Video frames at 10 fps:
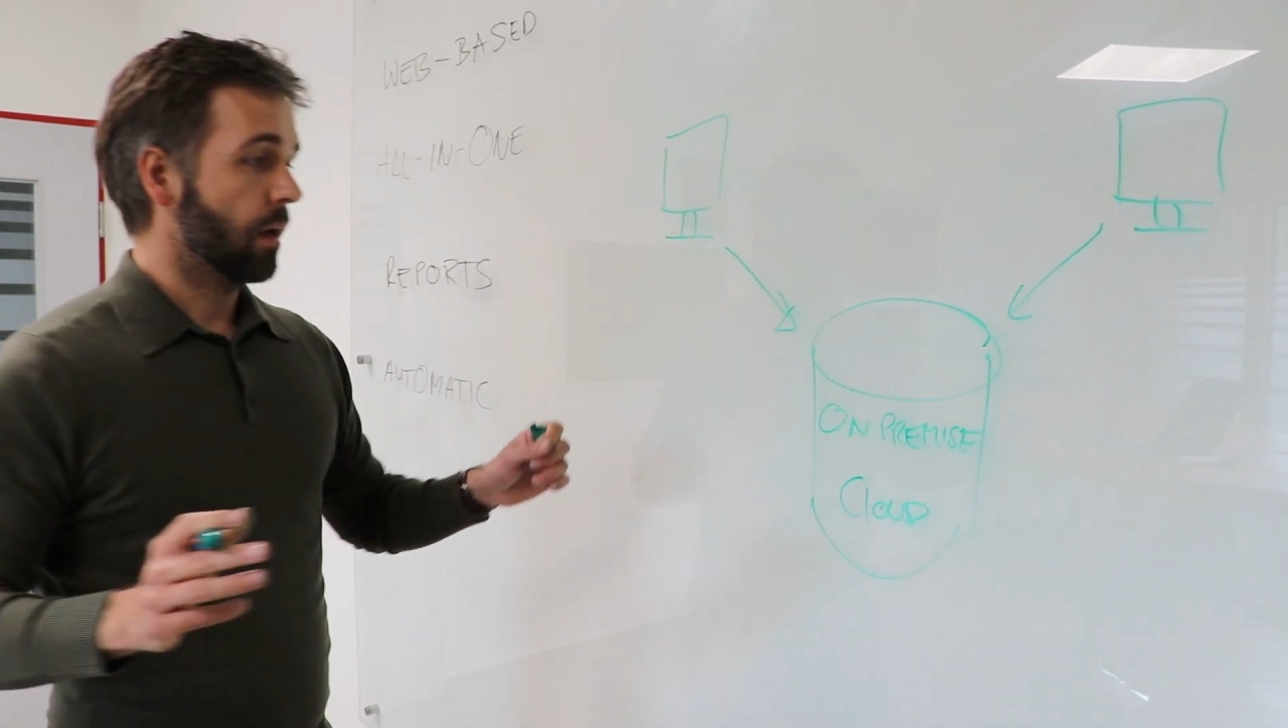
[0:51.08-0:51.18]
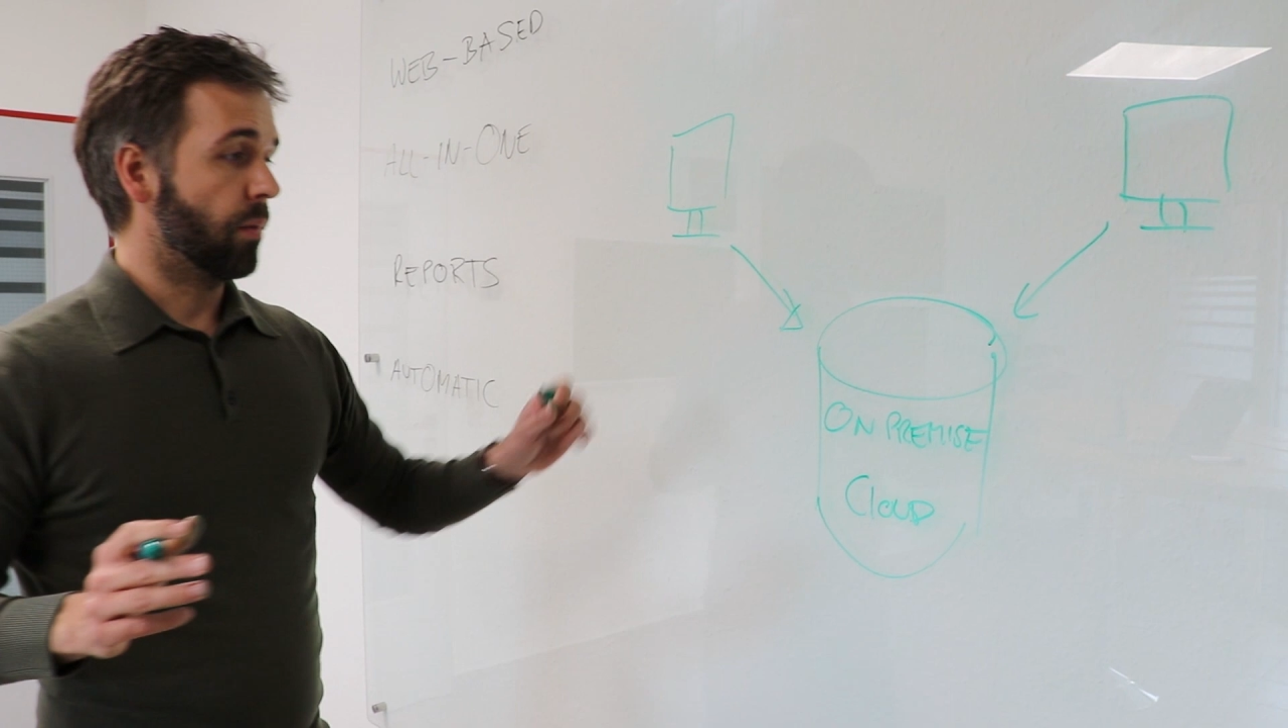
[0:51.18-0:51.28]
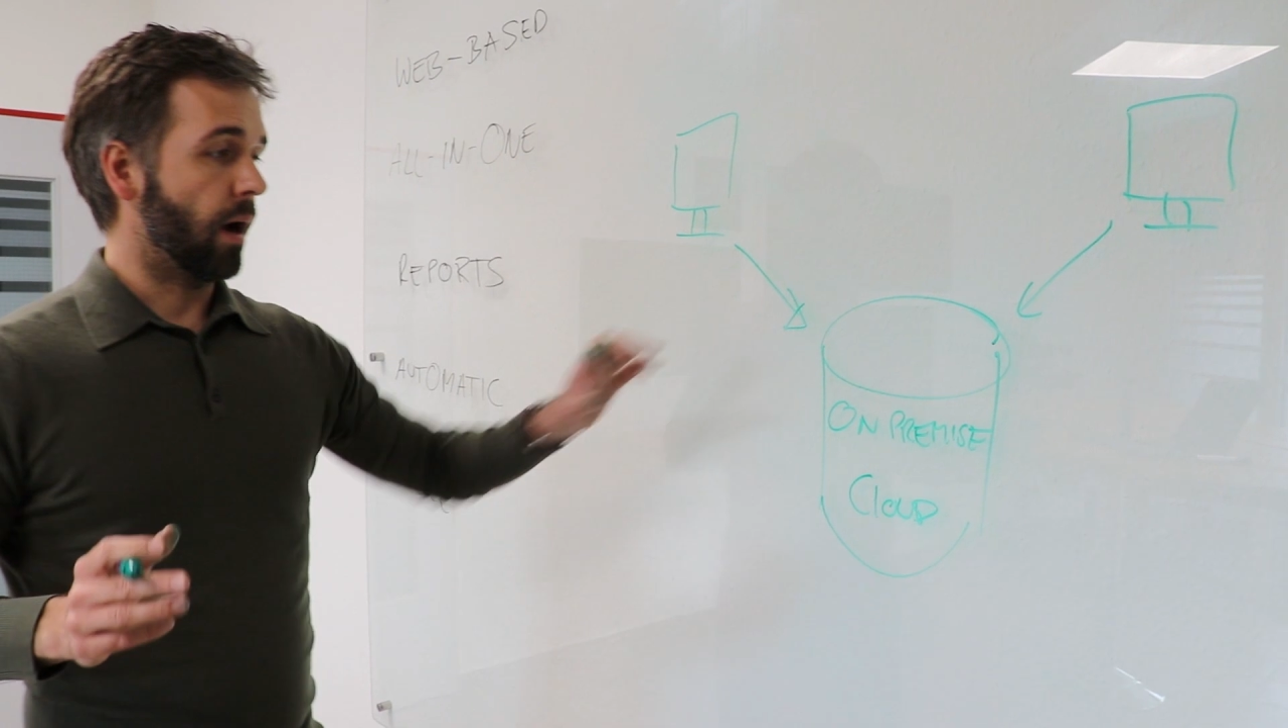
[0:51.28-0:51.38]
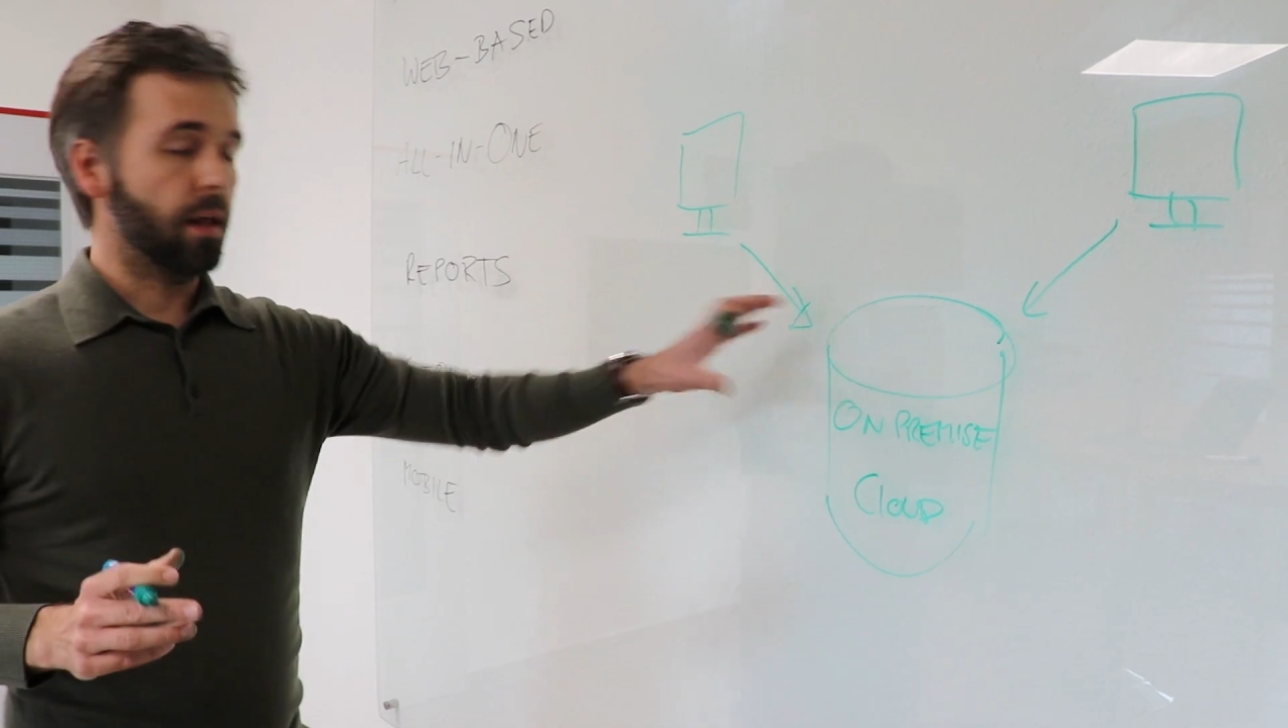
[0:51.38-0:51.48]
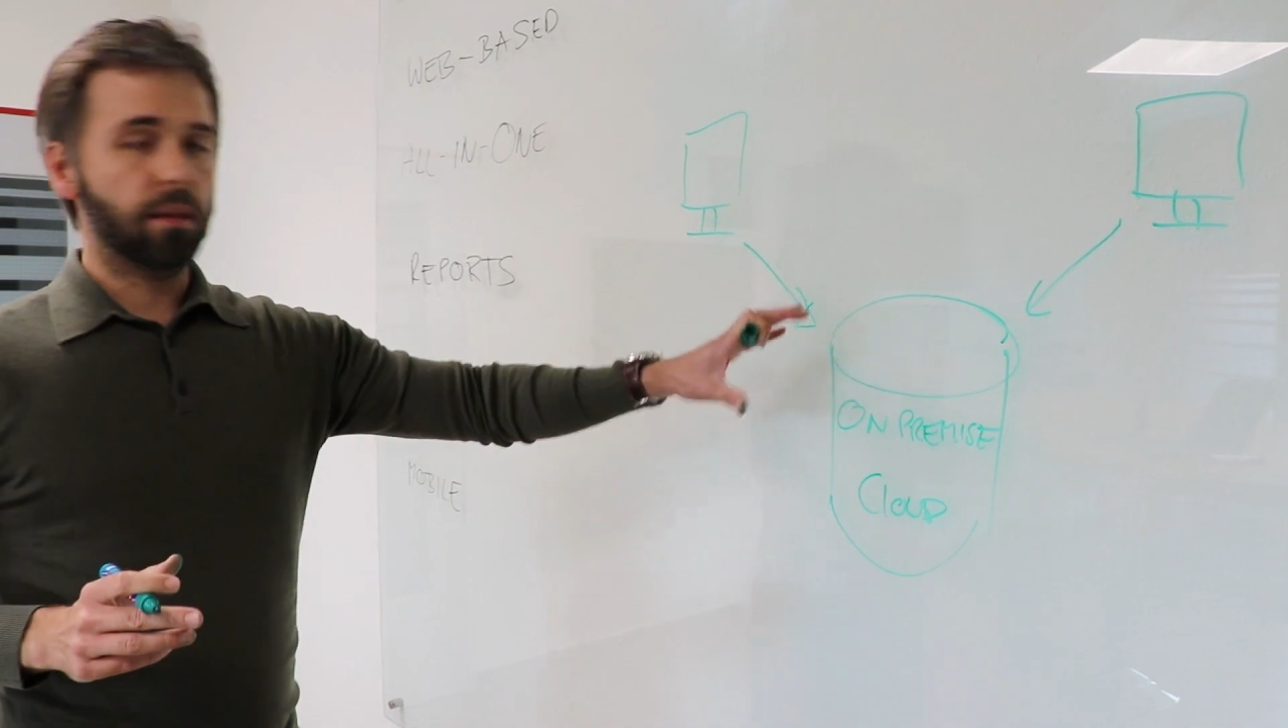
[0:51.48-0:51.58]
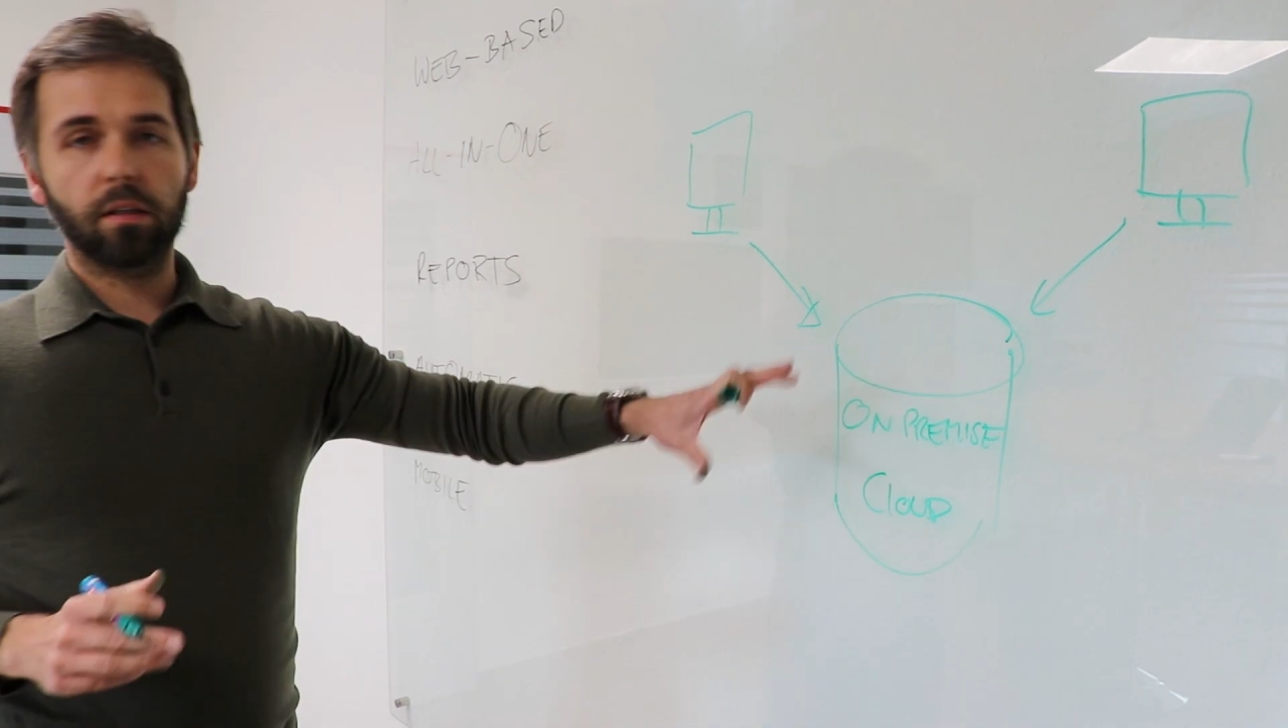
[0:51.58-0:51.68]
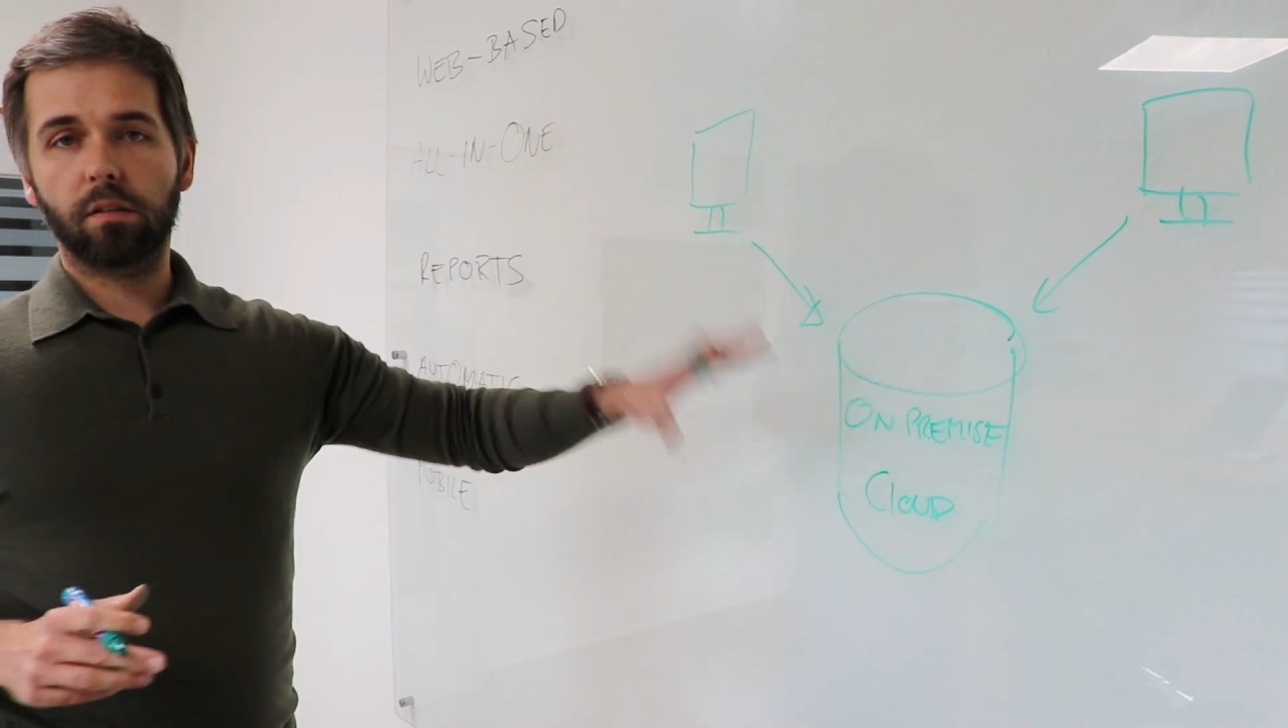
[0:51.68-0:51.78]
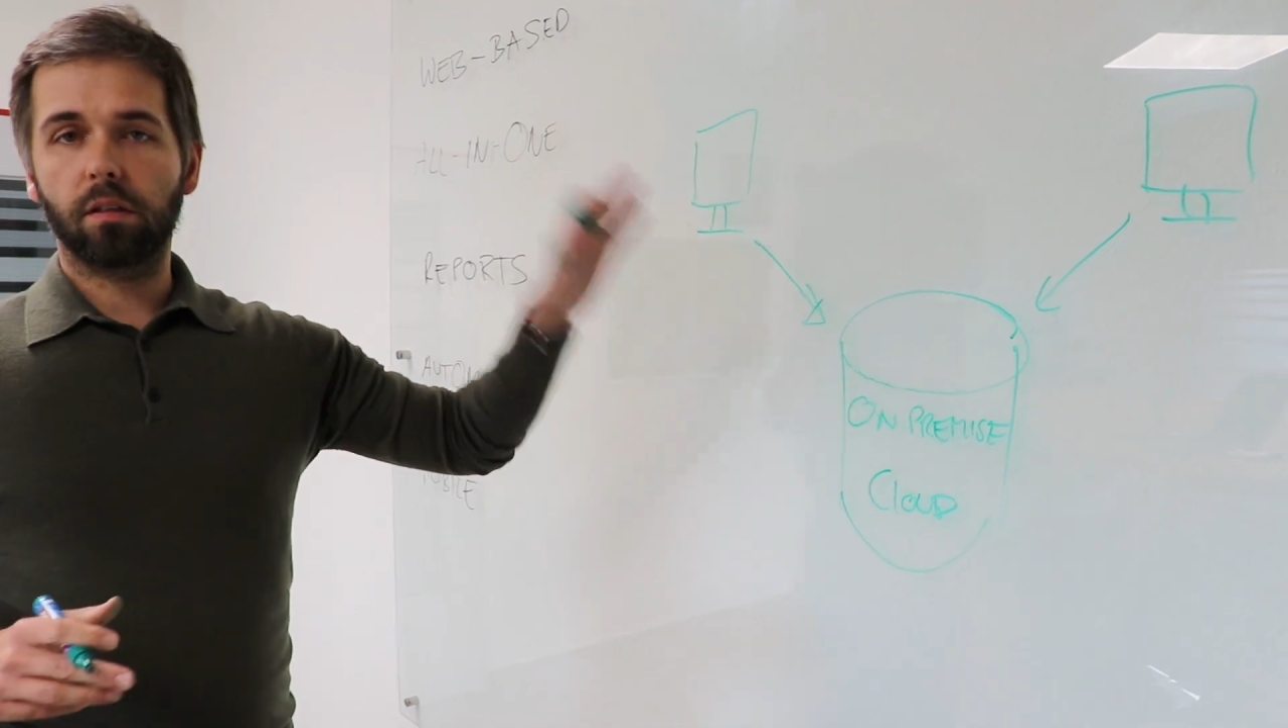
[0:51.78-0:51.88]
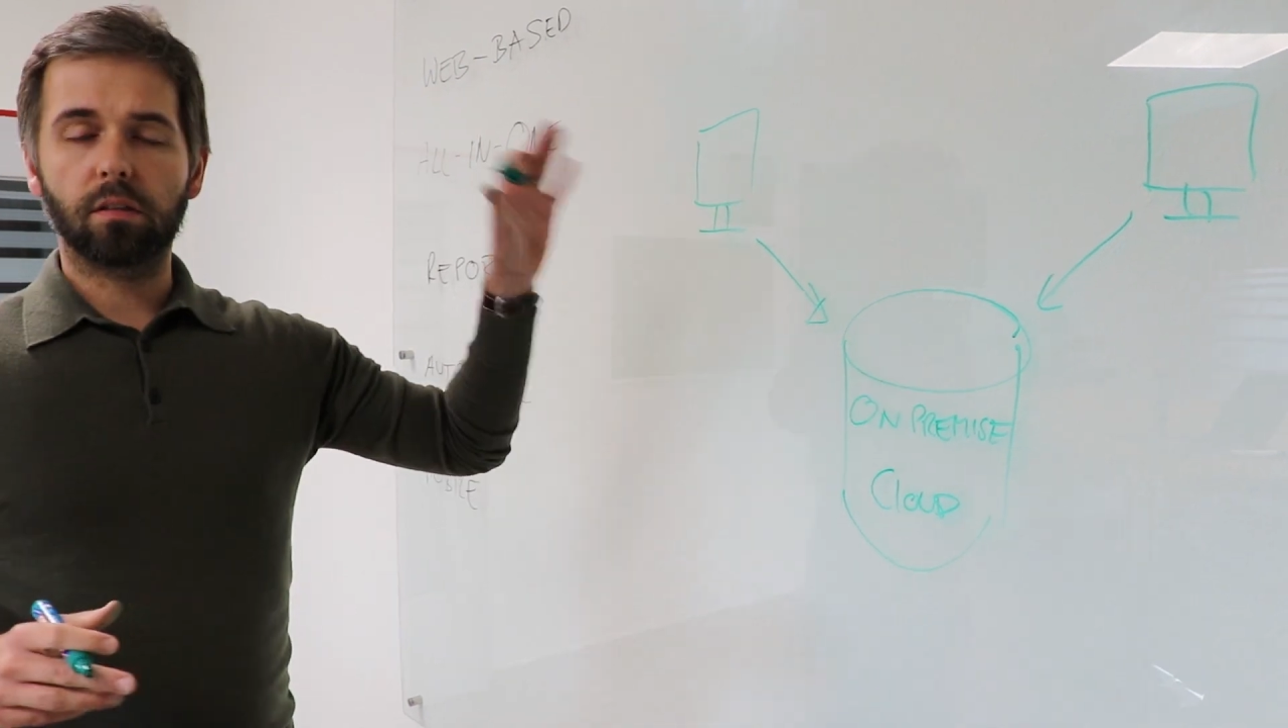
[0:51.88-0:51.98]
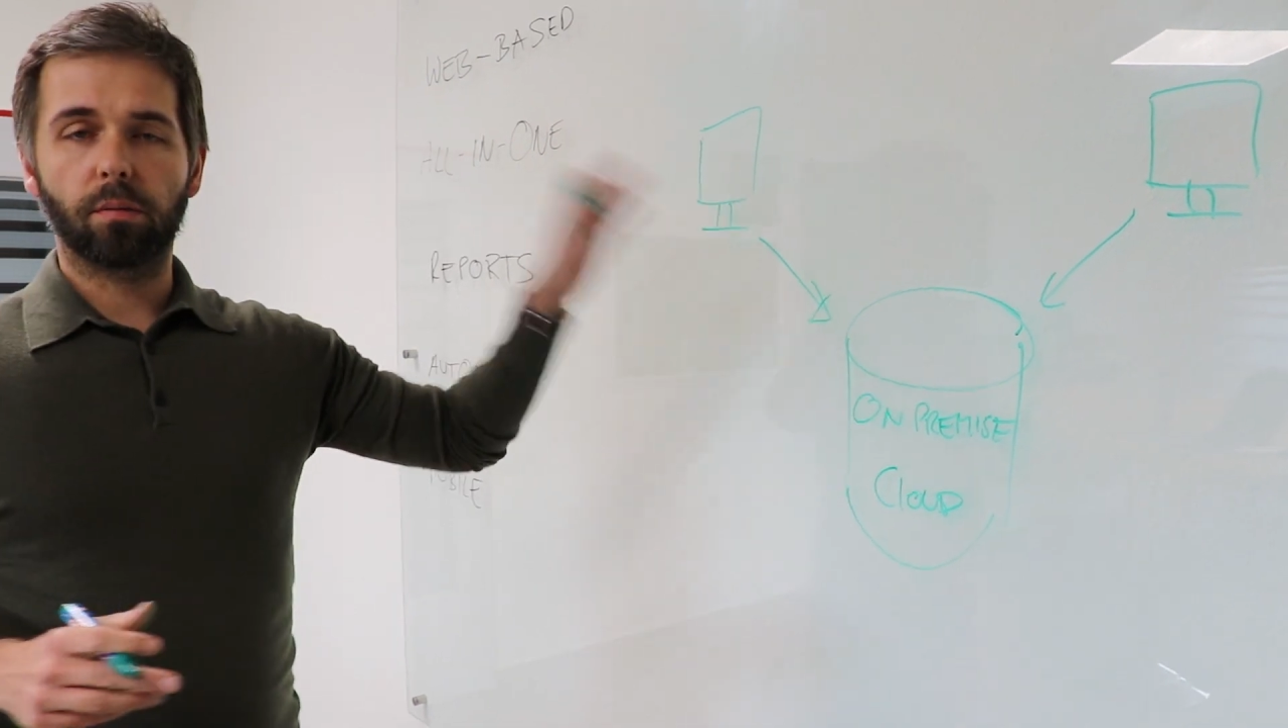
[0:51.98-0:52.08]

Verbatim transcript: Behind this is